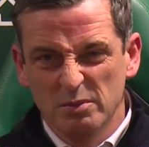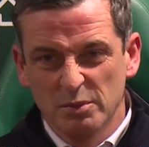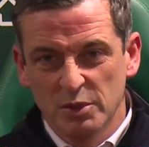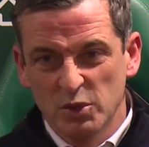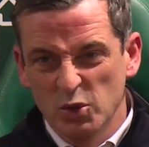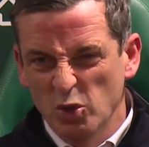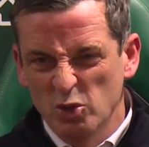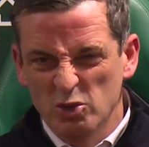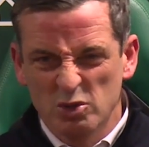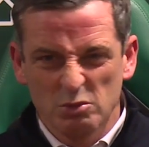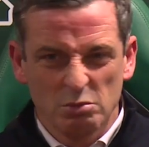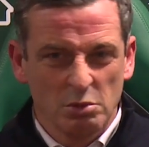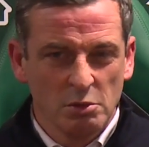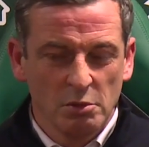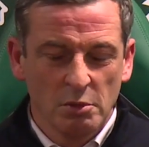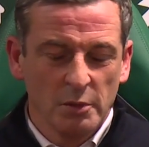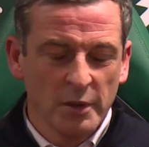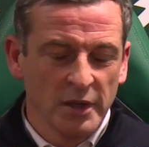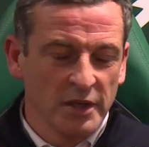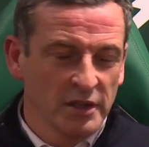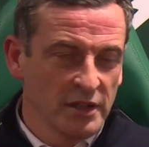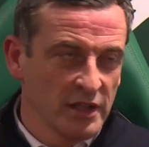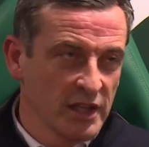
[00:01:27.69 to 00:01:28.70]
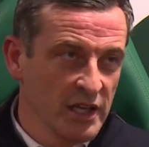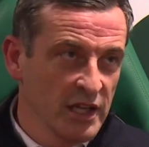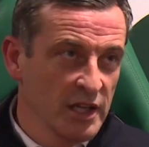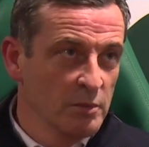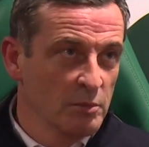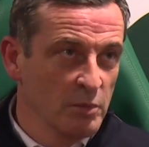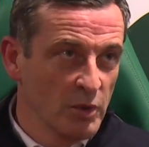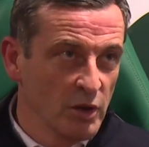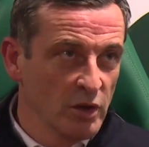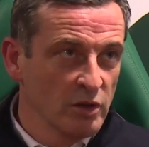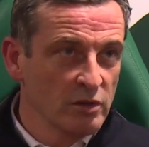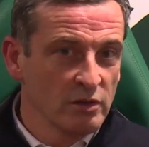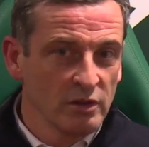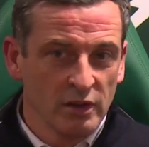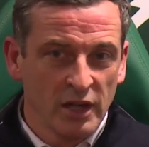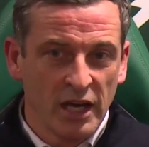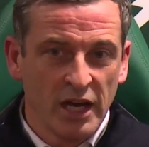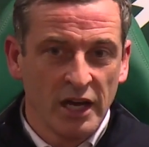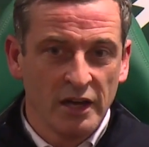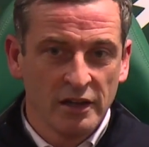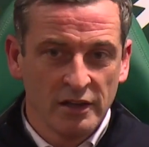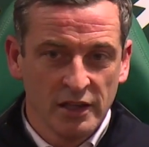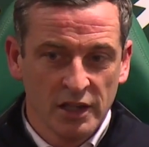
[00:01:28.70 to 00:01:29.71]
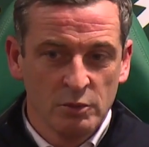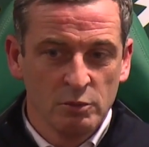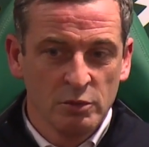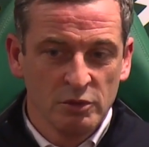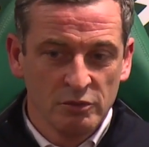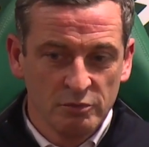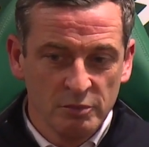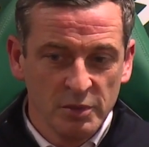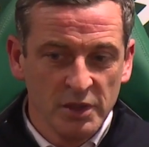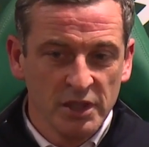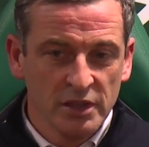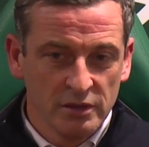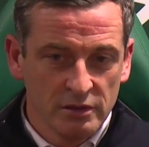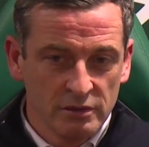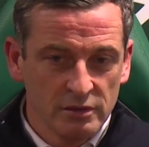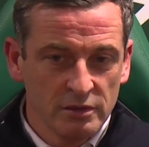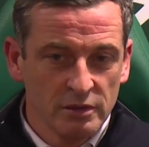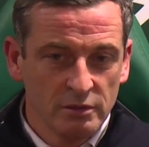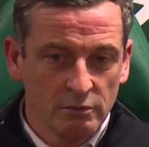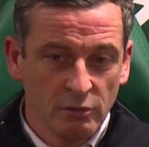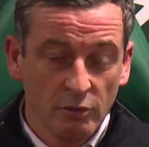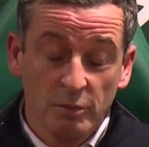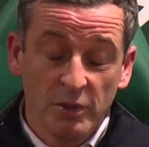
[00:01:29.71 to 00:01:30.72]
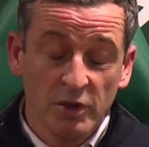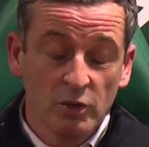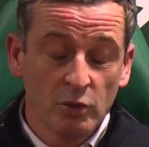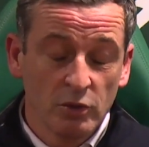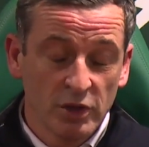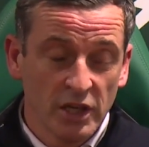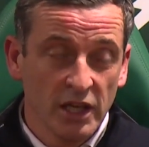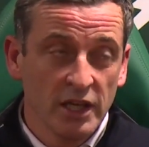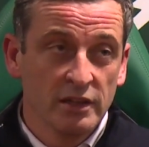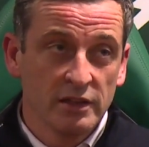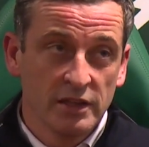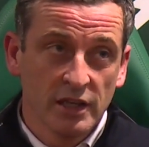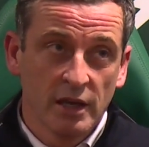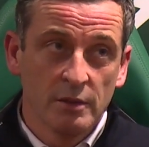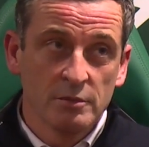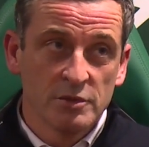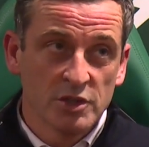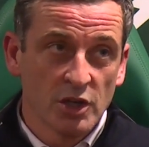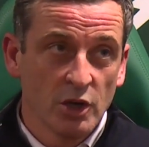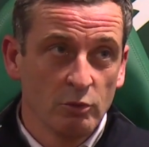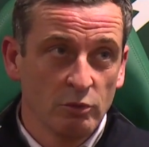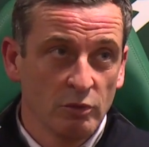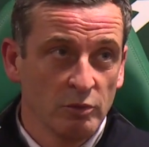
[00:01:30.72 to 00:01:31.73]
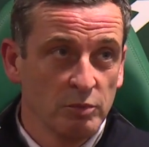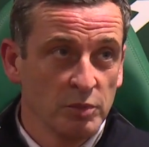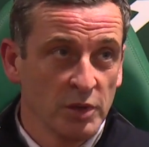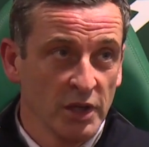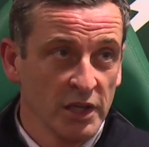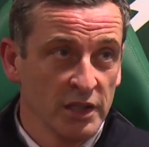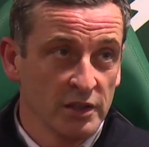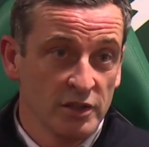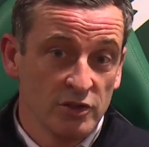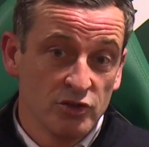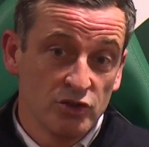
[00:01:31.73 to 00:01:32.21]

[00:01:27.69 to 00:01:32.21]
at Tawdry, we weren't great, but latterly we've been we've been okay in terms of how we've played.